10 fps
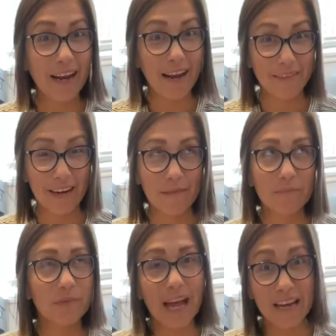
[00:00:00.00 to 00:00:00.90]
I haven't,
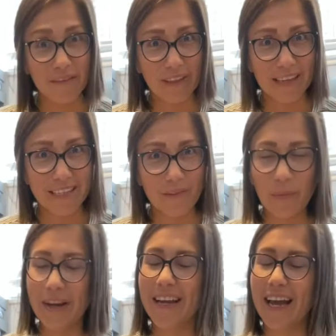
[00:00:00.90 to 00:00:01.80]
the end of Thanksgiving
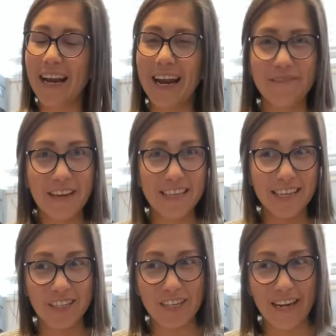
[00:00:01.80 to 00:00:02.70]
break, and I have not
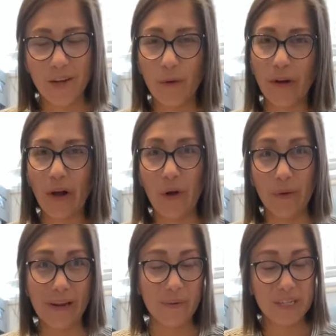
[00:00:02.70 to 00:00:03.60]
touched any work all
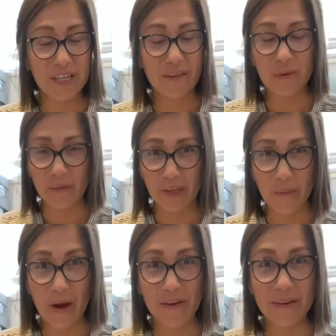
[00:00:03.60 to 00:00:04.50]
week, which I've been really
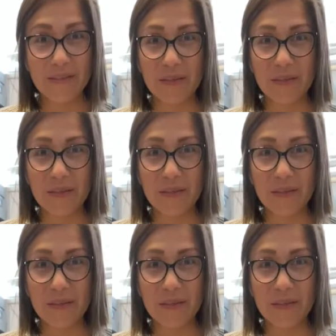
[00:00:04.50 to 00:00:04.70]
proud of.